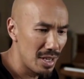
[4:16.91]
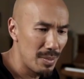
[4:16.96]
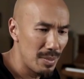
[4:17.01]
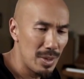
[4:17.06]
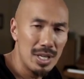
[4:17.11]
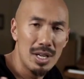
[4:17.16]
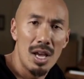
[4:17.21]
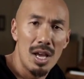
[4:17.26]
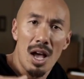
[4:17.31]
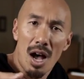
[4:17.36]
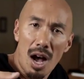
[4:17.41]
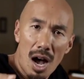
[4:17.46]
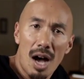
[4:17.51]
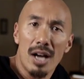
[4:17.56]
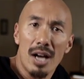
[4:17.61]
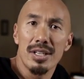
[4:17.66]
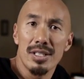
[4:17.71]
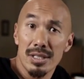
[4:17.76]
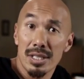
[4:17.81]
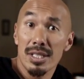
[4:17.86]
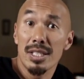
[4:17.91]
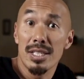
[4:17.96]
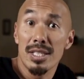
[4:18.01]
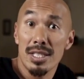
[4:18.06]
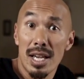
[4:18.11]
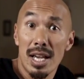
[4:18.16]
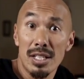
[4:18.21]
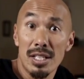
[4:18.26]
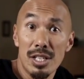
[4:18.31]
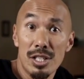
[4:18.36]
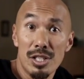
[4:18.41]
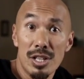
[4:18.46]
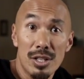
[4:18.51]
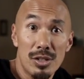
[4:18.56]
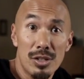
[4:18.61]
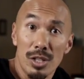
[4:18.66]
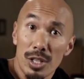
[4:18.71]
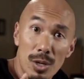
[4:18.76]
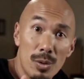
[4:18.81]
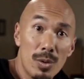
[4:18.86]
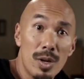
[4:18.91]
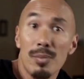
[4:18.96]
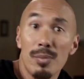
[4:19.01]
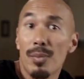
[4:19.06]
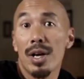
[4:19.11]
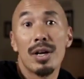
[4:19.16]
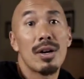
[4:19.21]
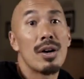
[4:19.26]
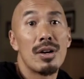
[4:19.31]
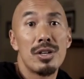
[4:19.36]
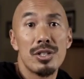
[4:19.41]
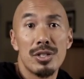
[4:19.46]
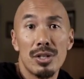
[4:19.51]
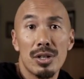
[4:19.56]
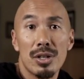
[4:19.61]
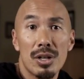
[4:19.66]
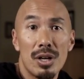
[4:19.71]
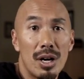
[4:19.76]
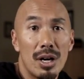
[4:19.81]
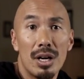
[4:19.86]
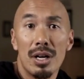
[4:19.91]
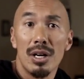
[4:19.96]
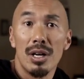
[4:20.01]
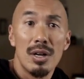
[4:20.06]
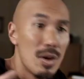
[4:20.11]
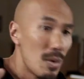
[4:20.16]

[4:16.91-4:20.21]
I mean, honestly saying to each other, you know what, my car's your car.